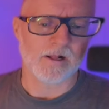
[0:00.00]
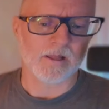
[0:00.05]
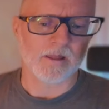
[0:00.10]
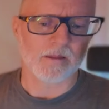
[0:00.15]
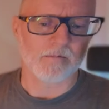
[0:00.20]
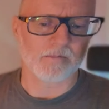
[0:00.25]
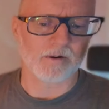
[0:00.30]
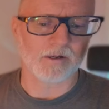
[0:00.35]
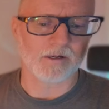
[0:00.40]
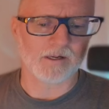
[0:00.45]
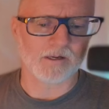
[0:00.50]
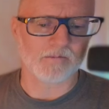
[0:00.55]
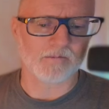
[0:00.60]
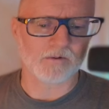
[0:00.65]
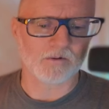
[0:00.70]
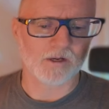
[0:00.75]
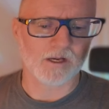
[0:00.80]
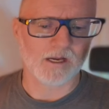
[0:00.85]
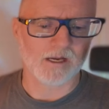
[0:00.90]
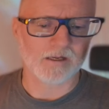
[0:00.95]
But if
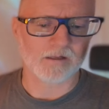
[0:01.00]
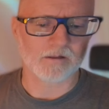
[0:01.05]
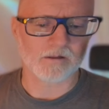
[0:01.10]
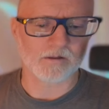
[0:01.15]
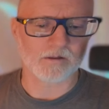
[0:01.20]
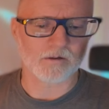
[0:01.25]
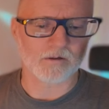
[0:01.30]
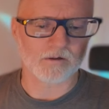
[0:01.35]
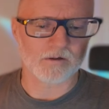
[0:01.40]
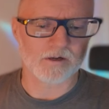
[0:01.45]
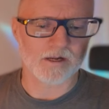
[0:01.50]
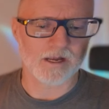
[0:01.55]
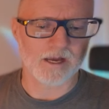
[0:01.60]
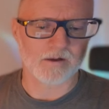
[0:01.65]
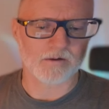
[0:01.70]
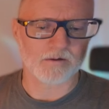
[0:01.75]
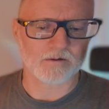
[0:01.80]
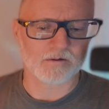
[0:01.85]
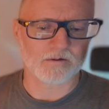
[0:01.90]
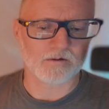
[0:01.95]
you can learn how
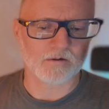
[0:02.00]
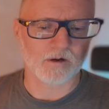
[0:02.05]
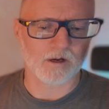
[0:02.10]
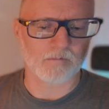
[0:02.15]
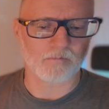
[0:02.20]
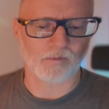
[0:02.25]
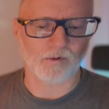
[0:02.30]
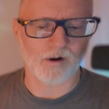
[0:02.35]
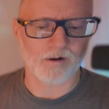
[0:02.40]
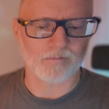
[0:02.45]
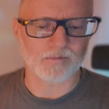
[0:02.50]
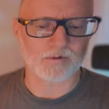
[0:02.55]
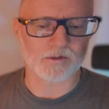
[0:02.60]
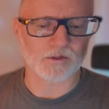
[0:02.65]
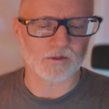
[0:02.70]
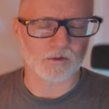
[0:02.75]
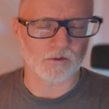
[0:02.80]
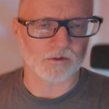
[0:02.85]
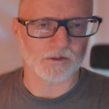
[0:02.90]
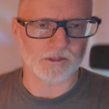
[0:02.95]
to do a proper
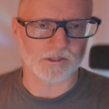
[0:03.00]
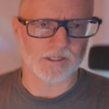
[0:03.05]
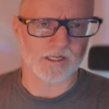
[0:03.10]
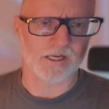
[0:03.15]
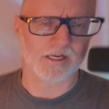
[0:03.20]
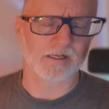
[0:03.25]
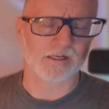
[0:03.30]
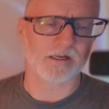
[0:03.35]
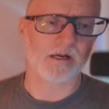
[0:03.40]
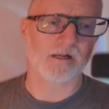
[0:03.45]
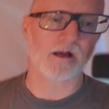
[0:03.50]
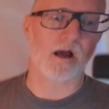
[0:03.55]
shoulder stand,